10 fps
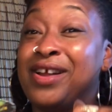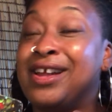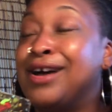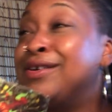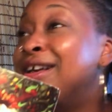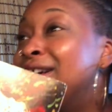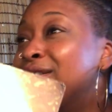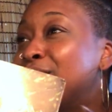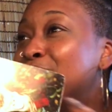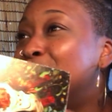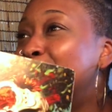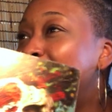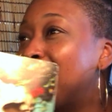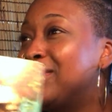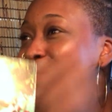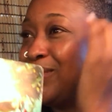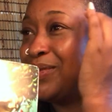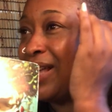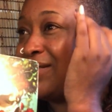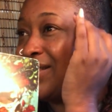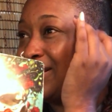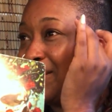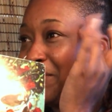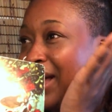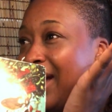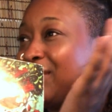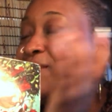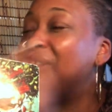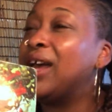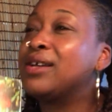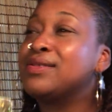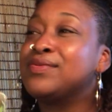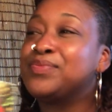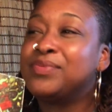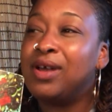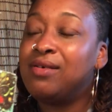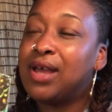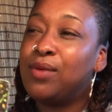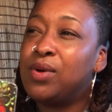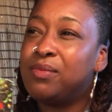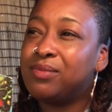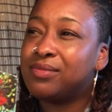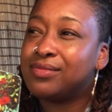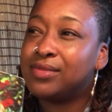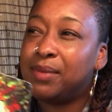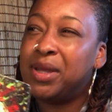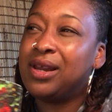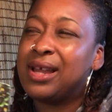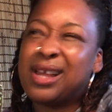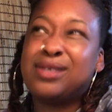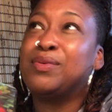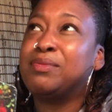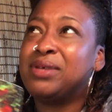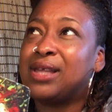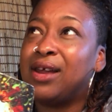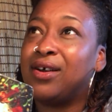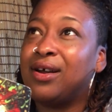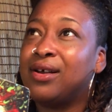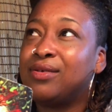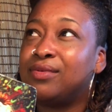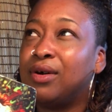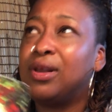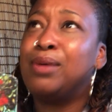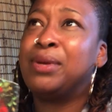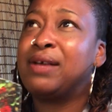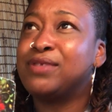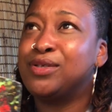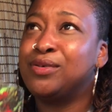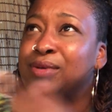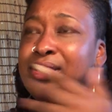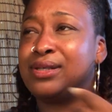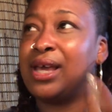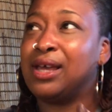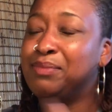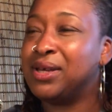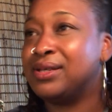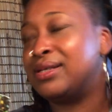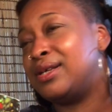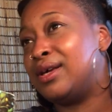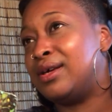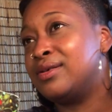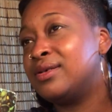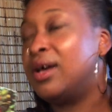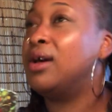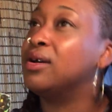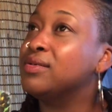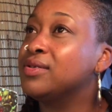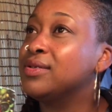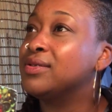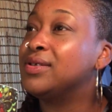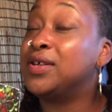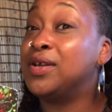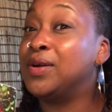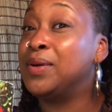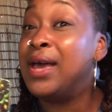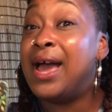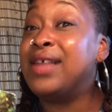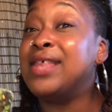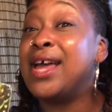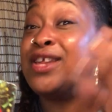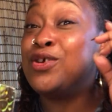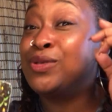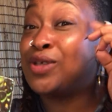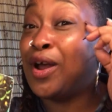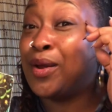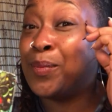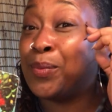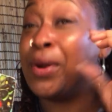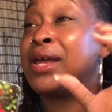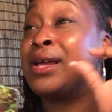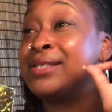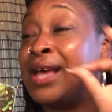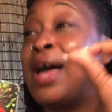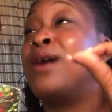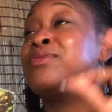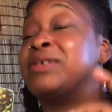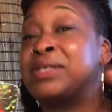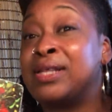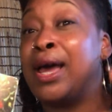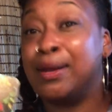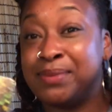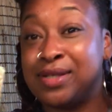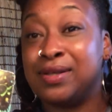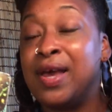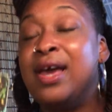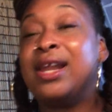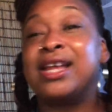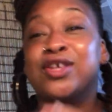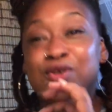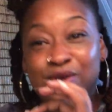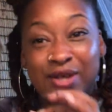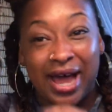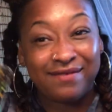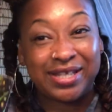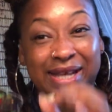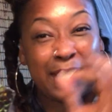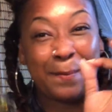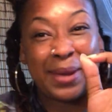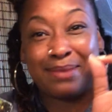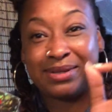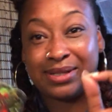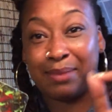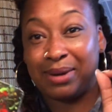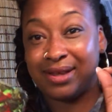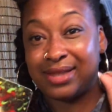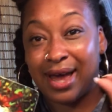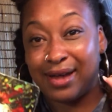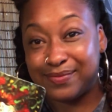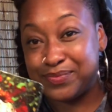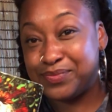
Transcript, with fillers: right now. So you'll probably go down this path of like, okay, well, I mean, I guess it wouldn't be that hard. All I would have to do is A, B, and C. Oh, you know and then you'll start breaking down the steps like you you have to take a baby step like that